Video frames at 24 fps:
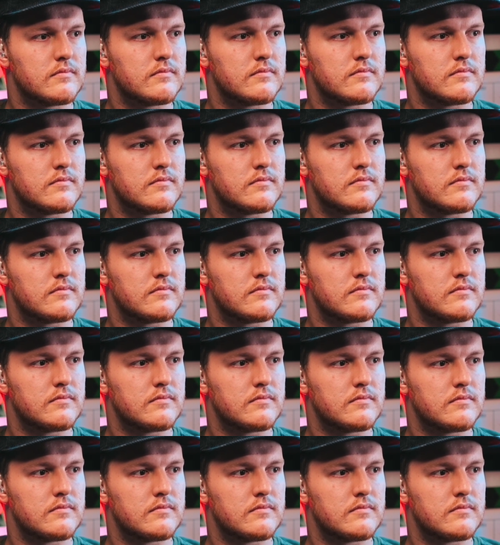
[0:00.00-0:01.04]

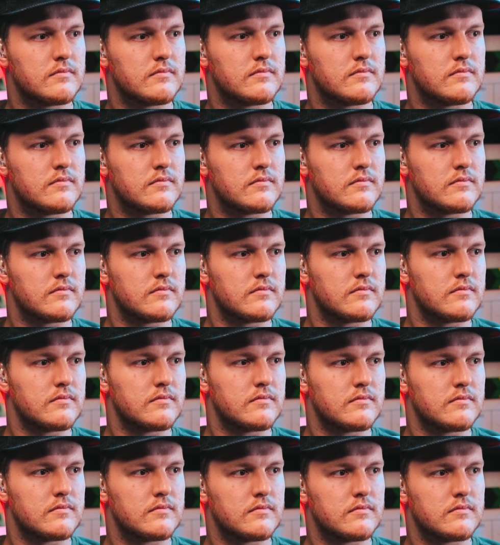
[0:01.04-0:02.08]

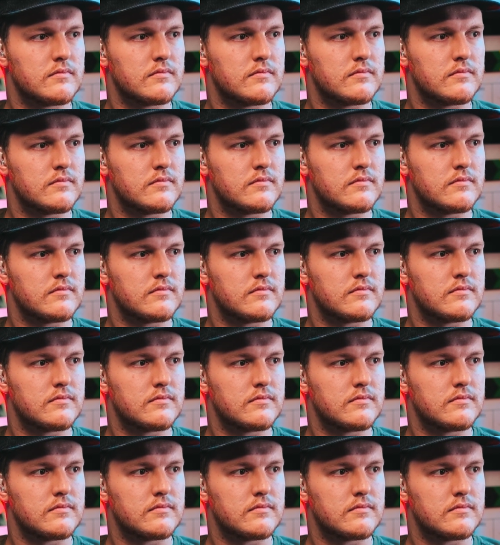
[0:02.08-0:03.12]

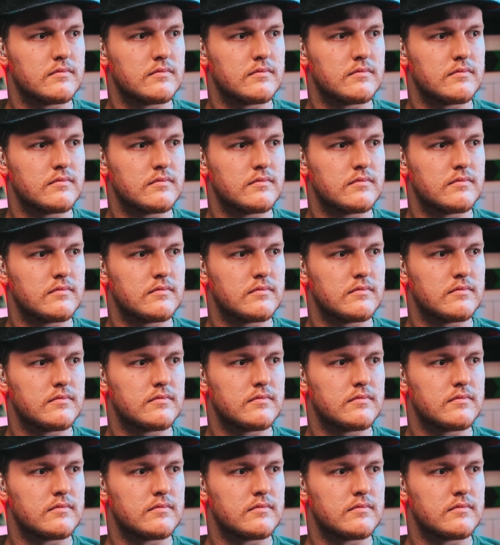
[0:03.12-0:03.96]
(not speaking)